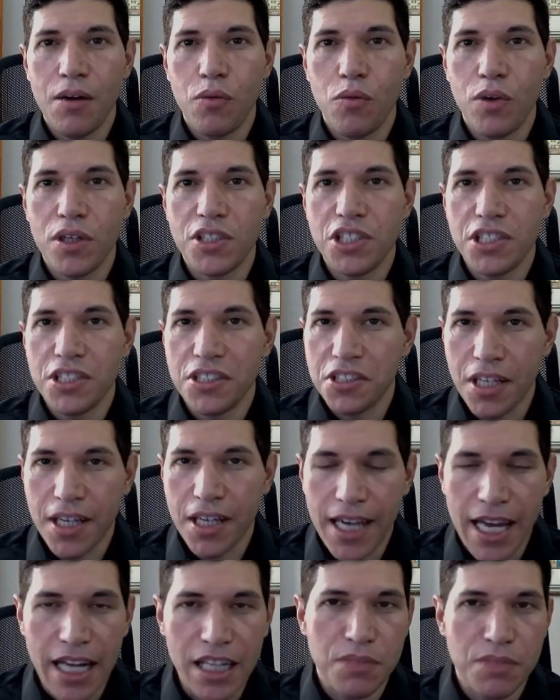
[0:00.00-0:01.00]
which is
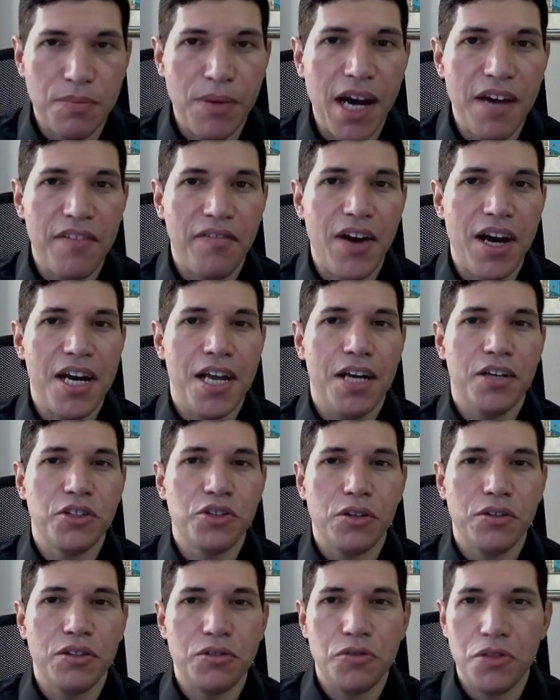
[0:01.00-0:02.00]
against my
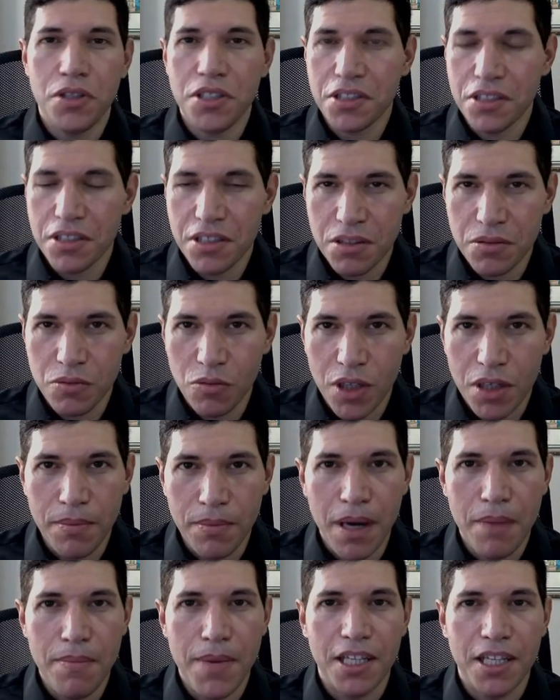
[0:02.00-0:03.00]
financial interest because one of
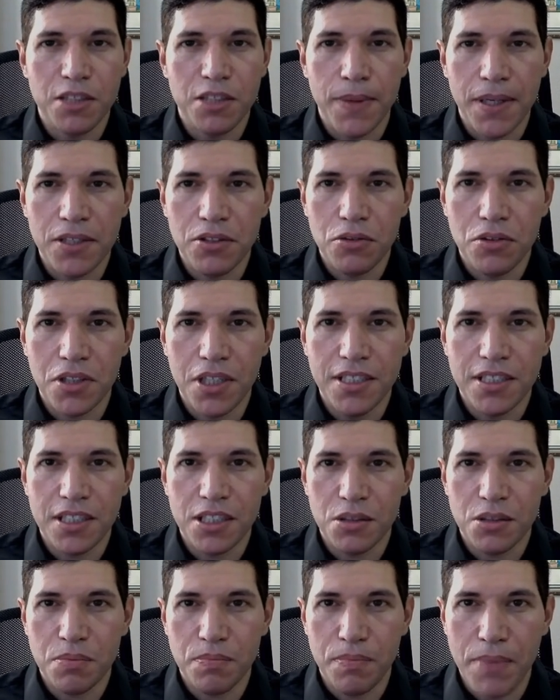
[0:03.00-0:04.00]
my main specialties
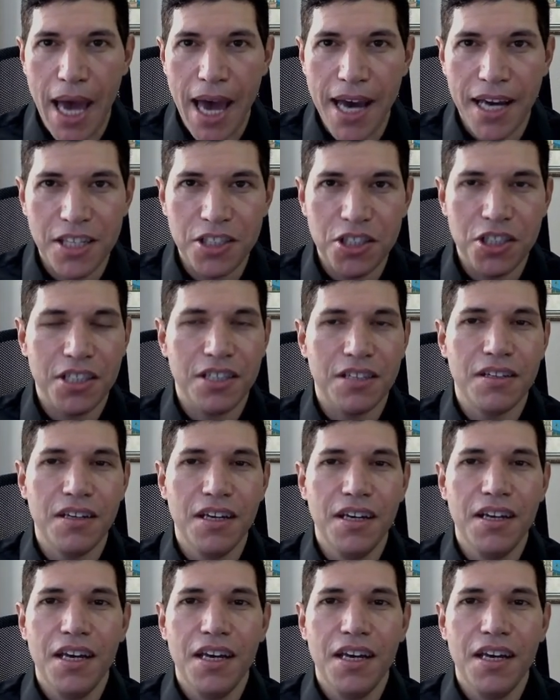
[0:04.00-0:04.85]
is packaging